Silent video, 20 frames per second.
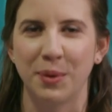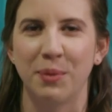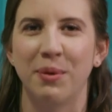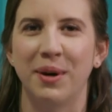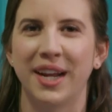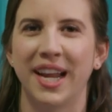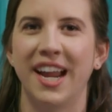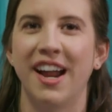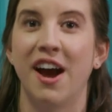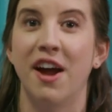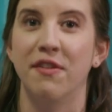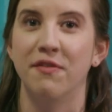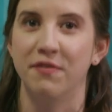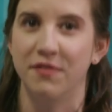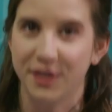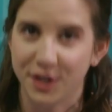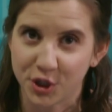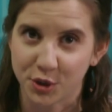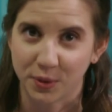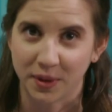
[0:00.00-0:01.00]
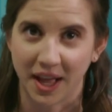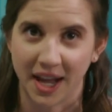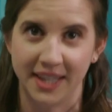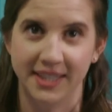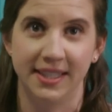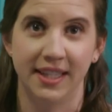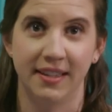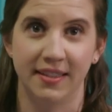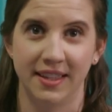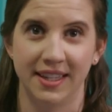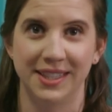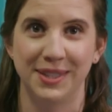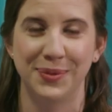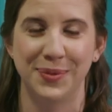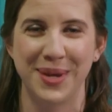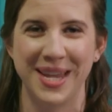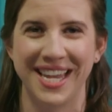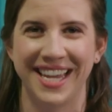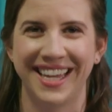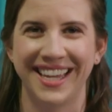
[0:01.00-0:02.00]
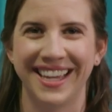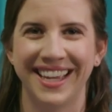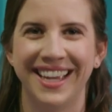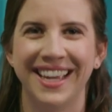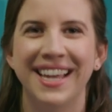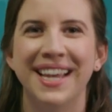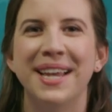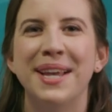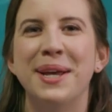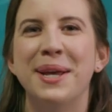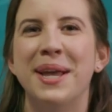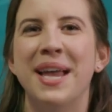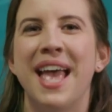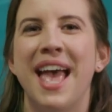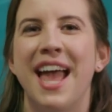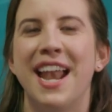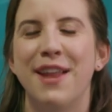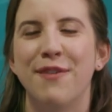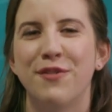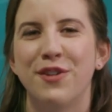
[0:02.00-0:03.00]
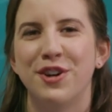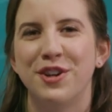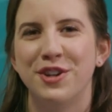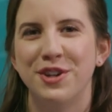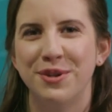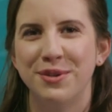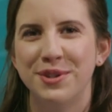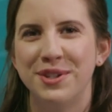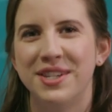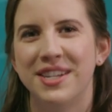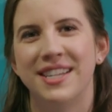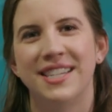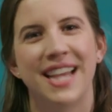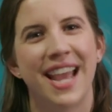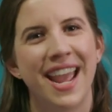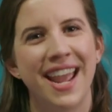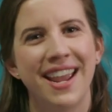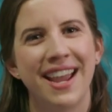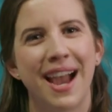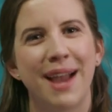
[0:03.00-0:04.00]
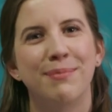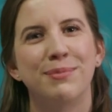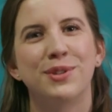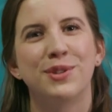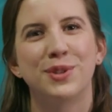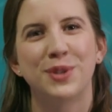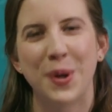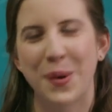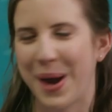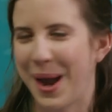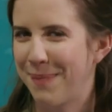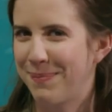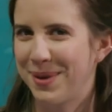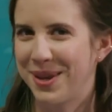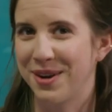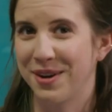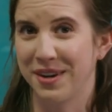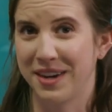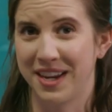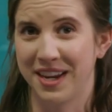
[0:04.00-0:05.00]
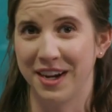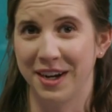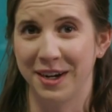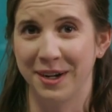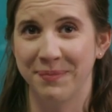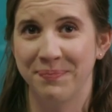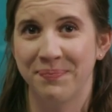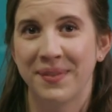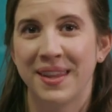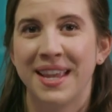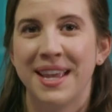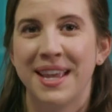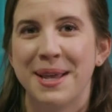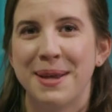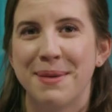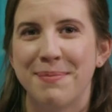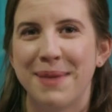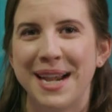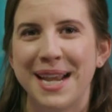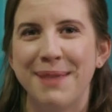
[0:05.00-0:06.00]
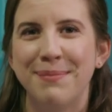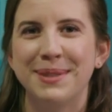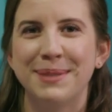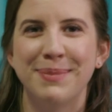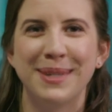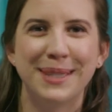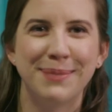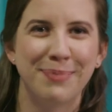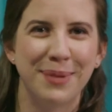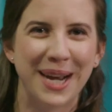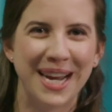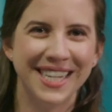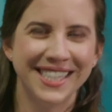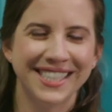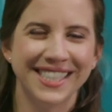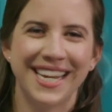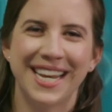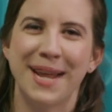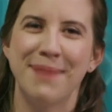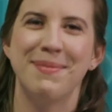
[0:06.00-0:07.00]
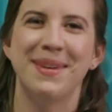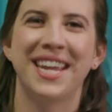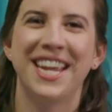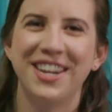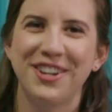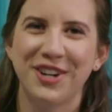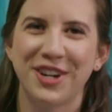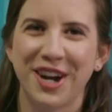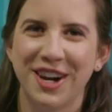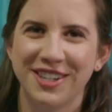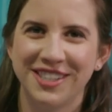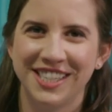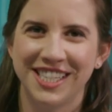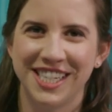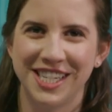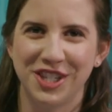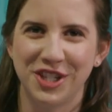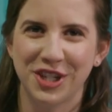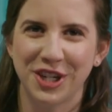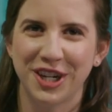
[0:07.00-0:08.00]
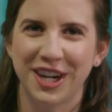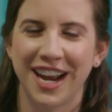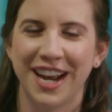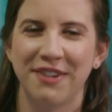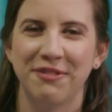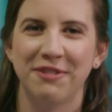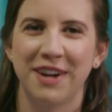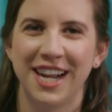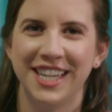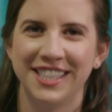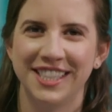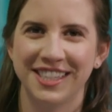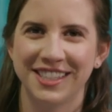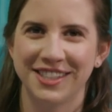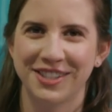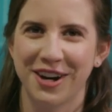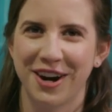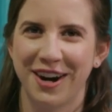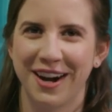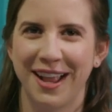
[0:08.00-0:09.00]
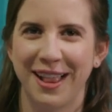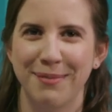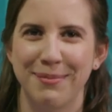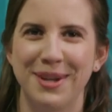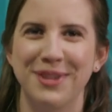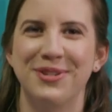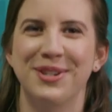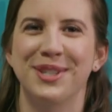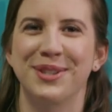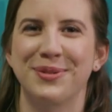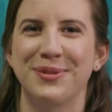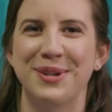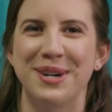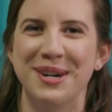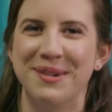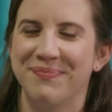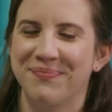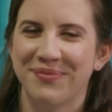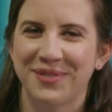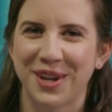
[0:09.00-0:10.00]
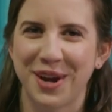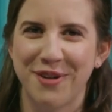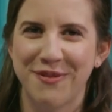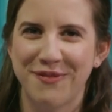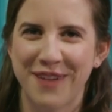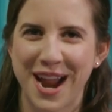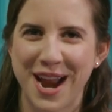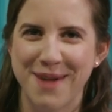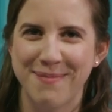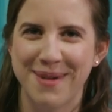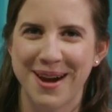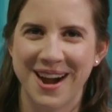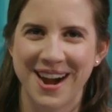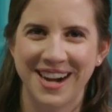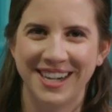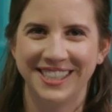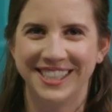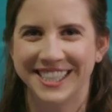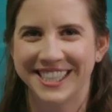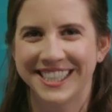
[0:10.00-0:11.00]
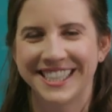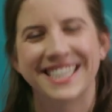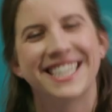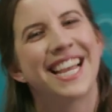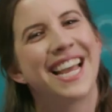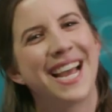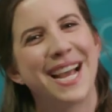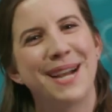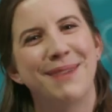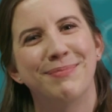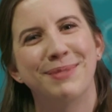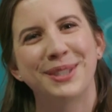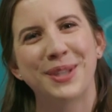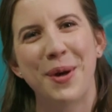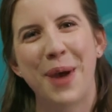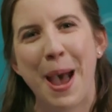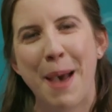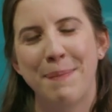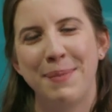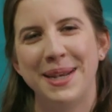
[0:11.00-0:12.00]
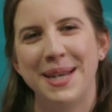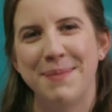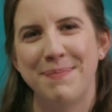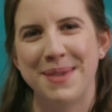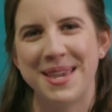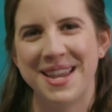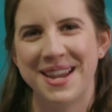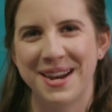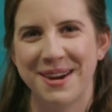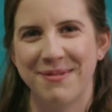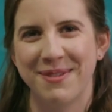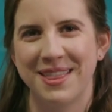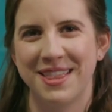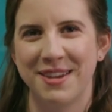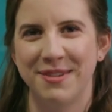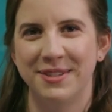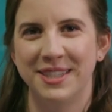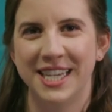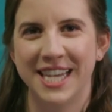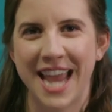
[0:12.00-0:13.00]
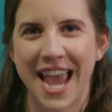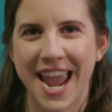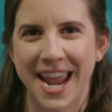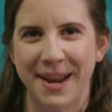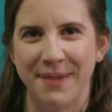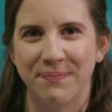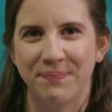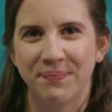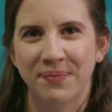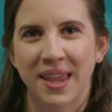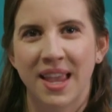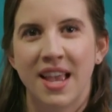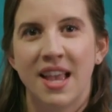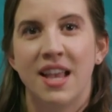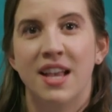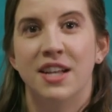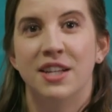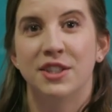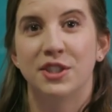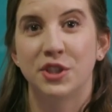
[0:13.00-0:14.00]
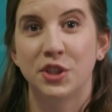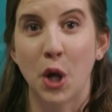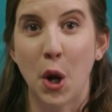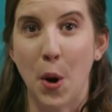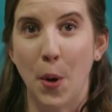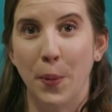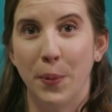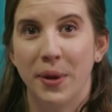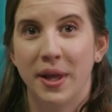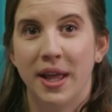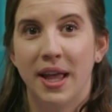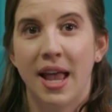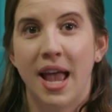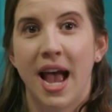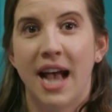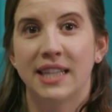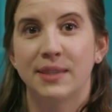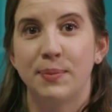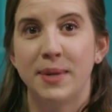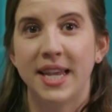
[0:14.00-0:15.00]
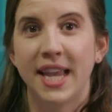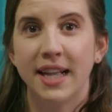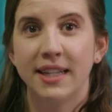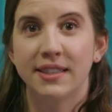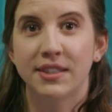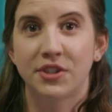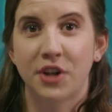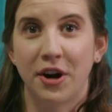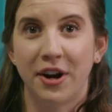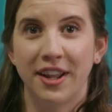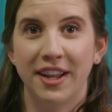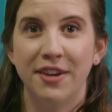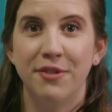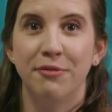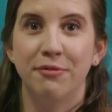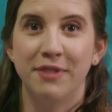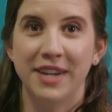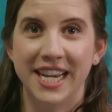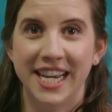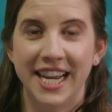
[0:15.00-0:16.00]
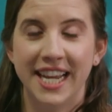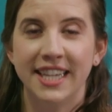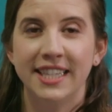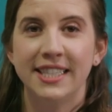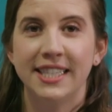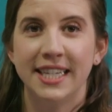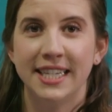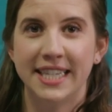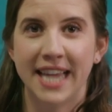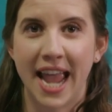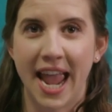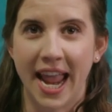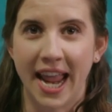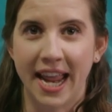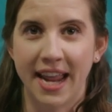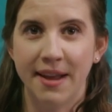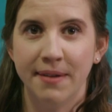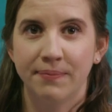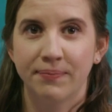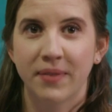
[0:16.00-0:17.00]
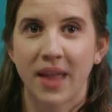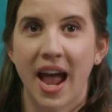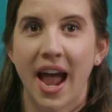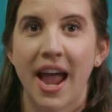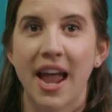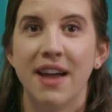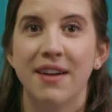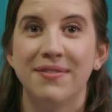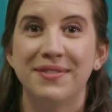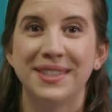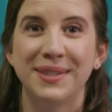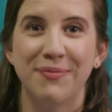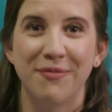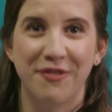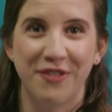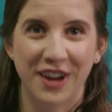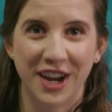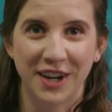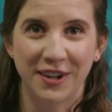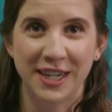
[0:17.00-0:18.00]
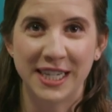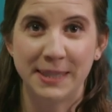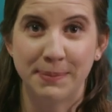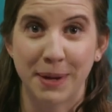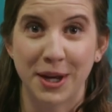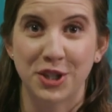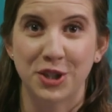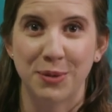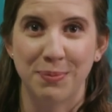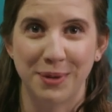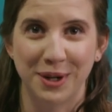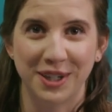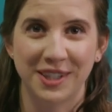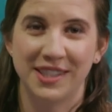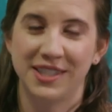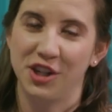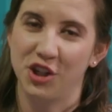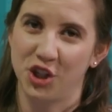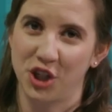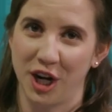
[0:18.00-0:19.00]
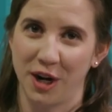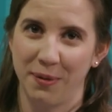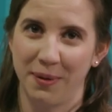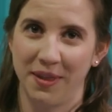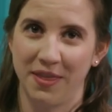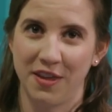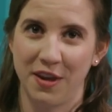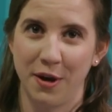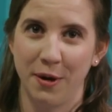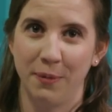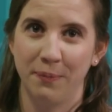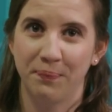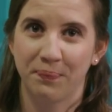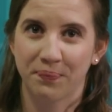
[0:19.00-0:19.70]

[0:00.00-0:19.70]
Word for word: We're working on visualizing this week. And if you're new today, I'm so happy you're here. My name's Miss Brandt, and I'm a kindergarten teacher at Rising Star Elementary School. Go Firebirds! I'm so happy to be here with you today. So, as we get started reading today, I have some very special books to share with you.